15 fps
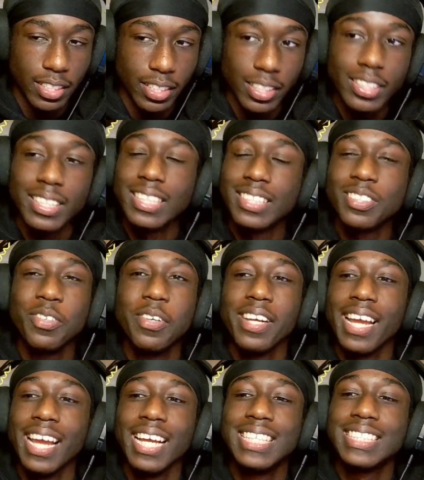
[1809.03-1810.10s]
This song
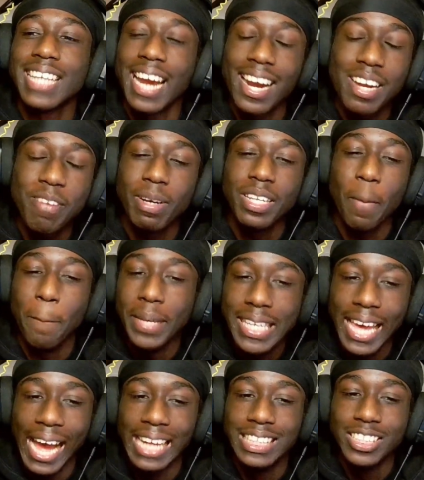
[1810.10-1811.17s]
is carried by the beat
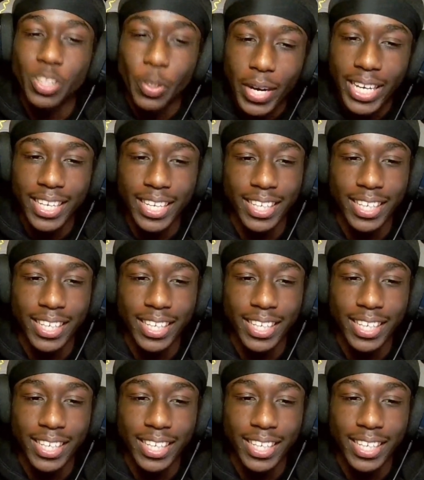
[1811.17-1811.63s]
and Drake.